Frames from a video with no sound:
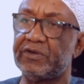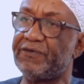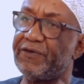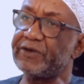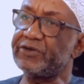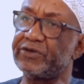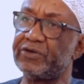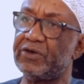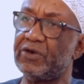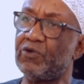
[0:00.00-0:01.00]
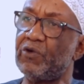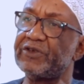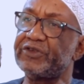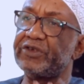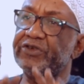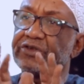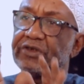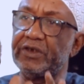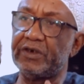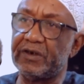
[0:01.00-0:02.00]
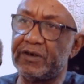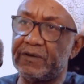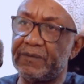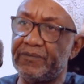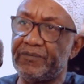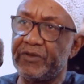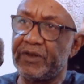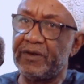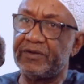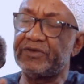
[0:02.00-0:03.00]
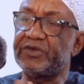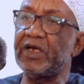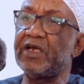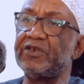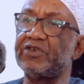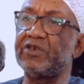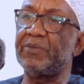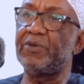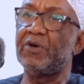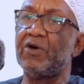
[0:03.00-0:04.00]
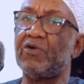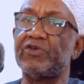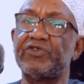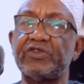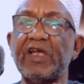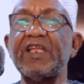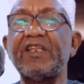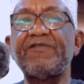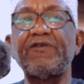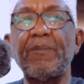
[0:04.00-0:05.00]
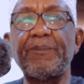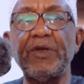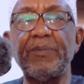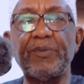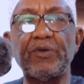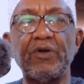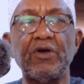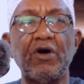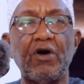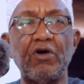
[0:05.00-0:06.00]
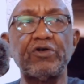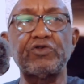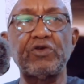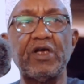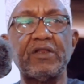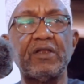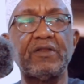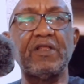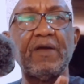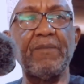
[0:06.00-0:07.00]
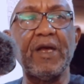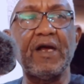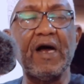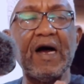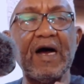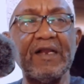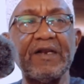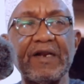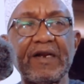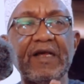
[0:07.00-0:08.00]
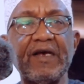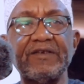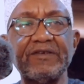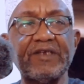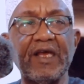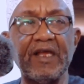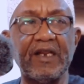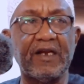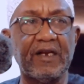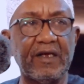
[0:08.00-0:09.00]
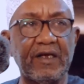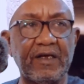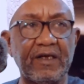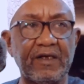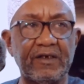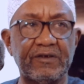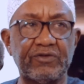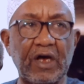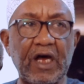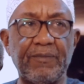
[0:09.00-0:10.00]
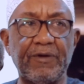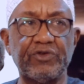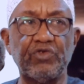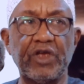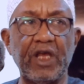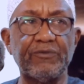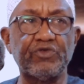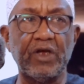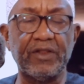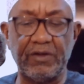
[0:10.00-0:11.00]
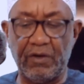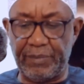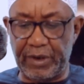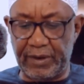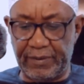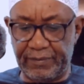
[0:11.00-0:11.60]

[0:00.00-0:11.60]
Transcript: The first was 16. The second trip was 94 people. Altogether, they make 110 Sahabas who came to Ethiopia.